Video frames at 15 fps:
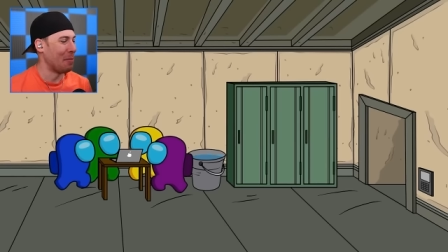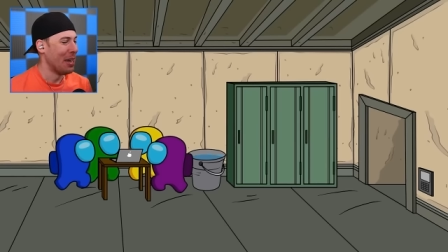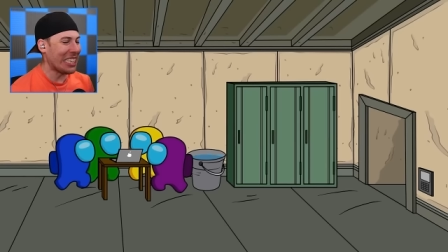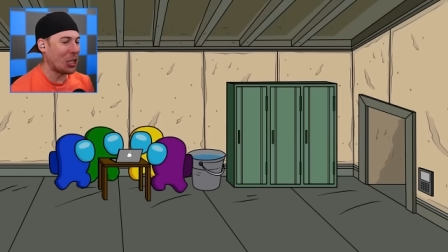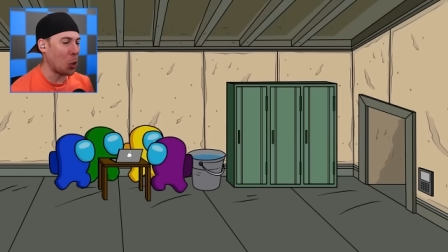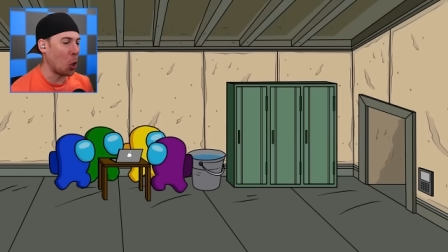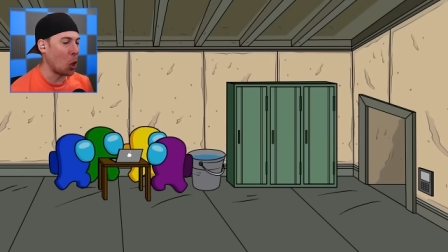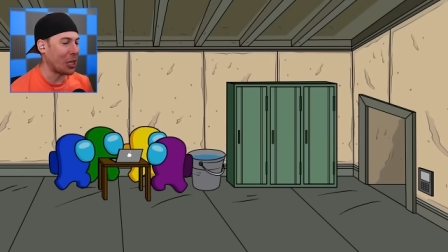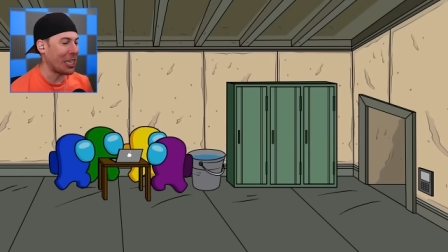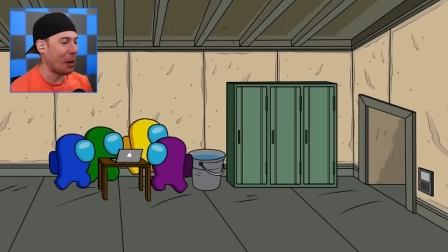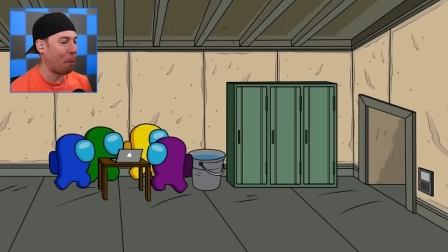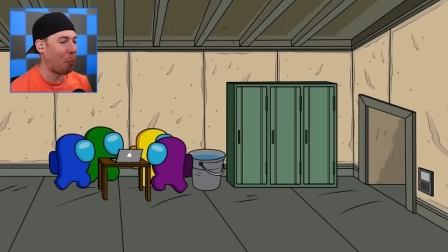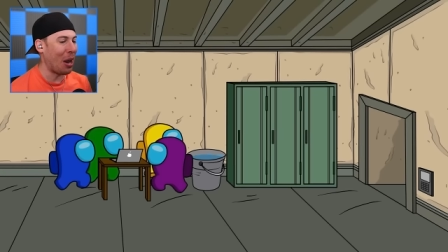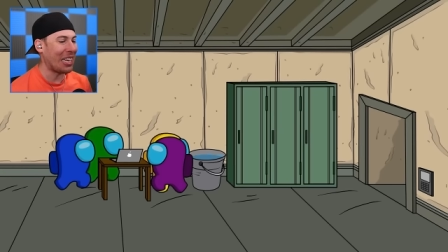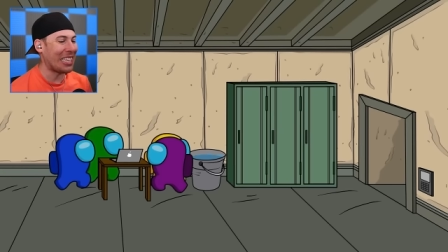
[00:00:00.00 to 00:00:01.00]
him because he sort of looks like a
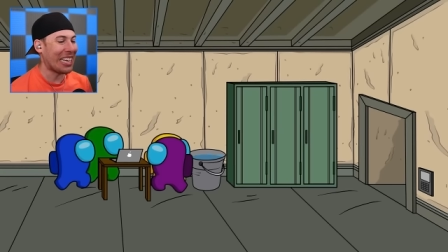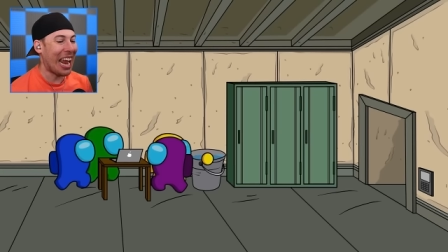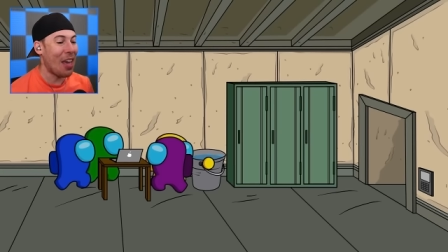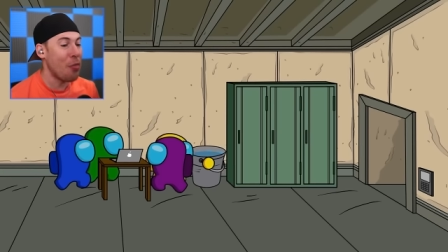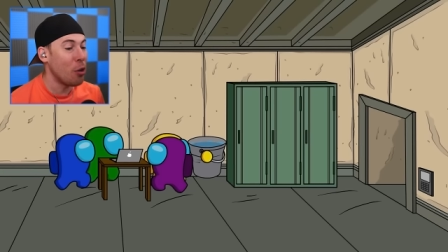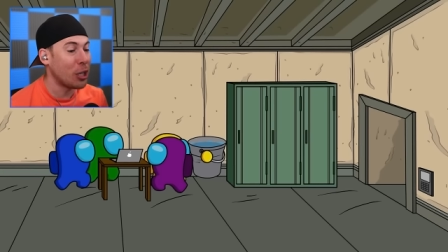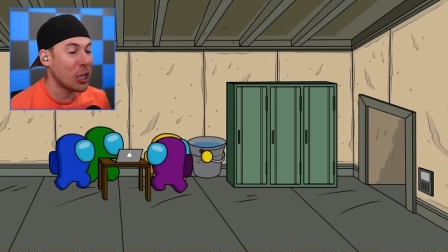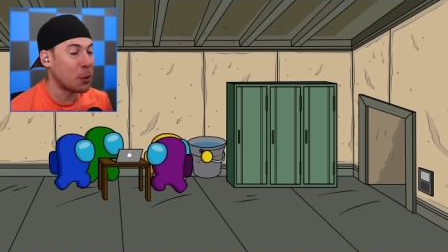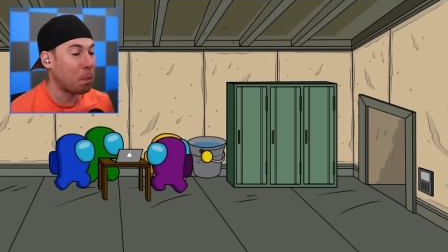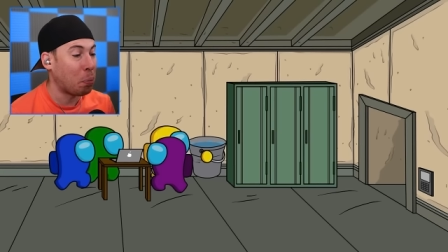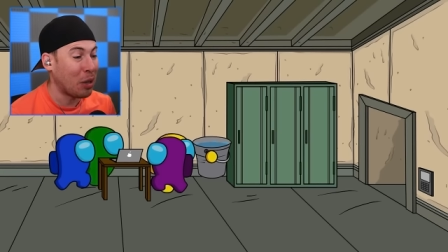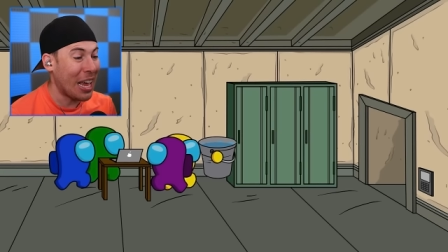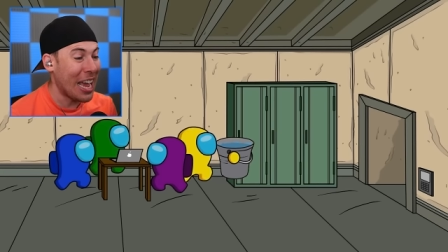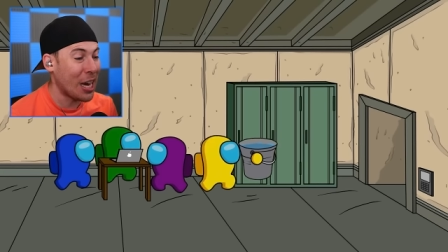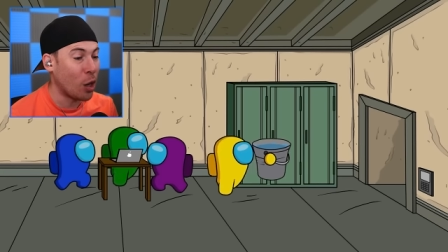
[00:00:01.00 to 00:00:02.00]
breadstick and they're just
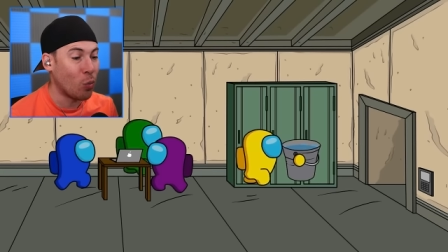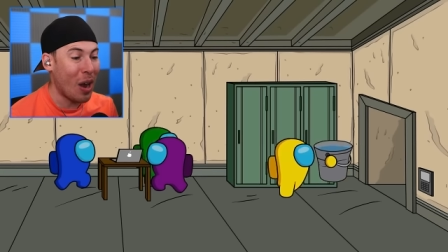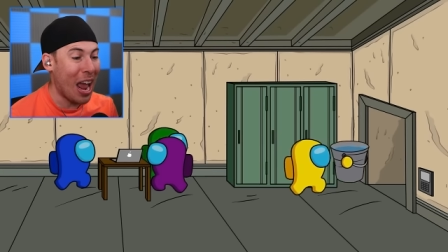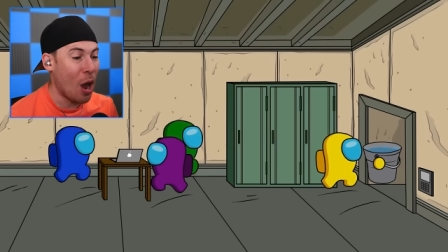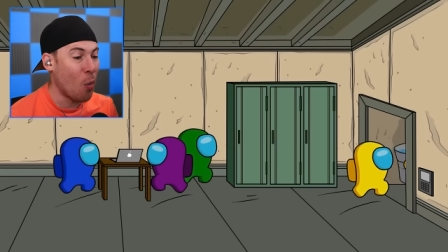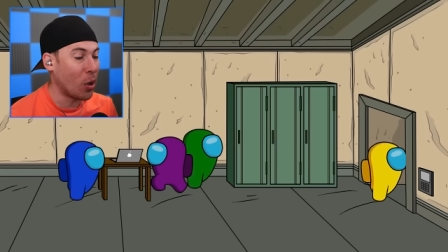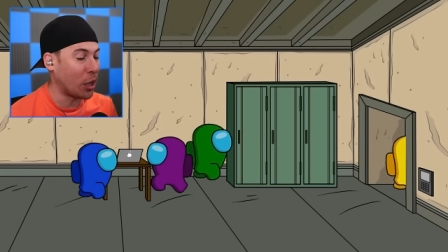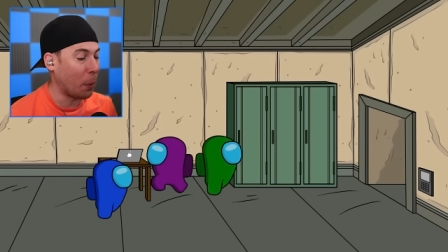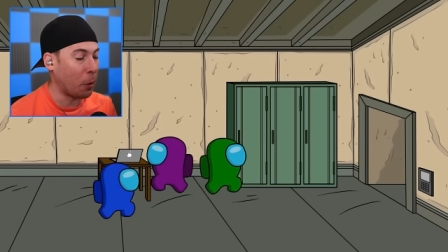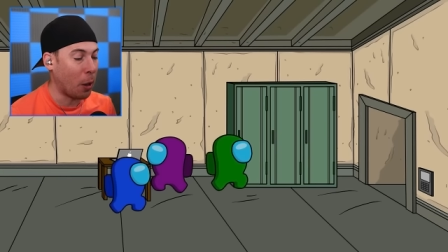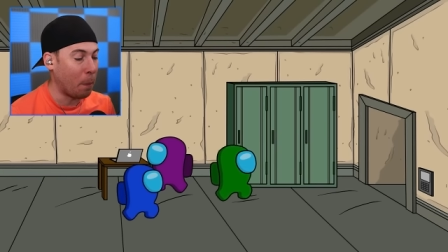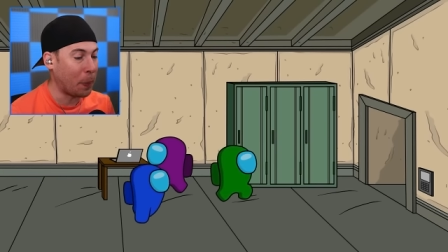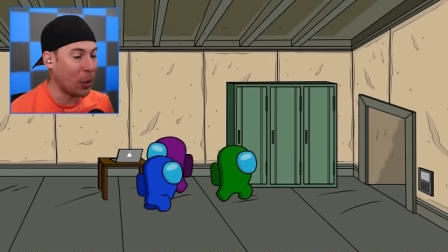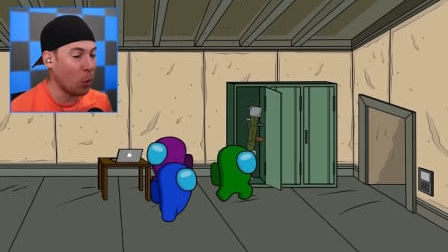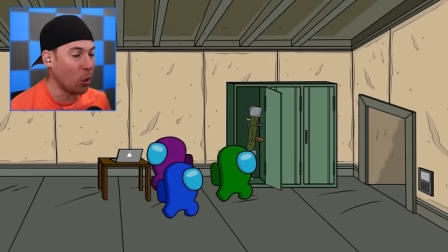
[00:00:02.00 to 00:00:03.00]
playing around with the
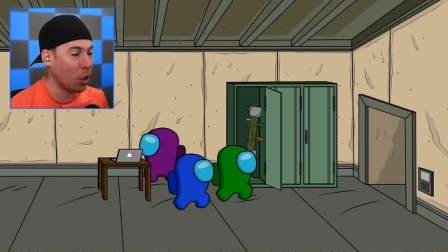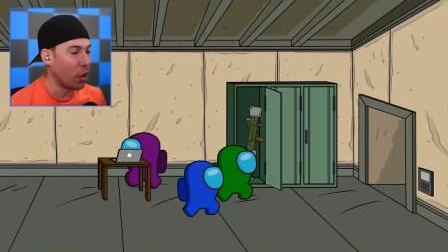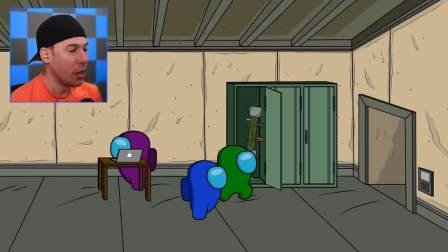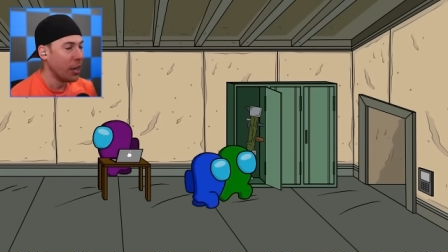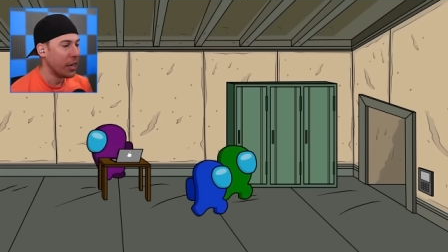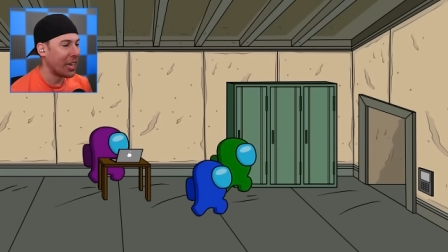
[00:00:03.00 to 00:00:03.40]
computer.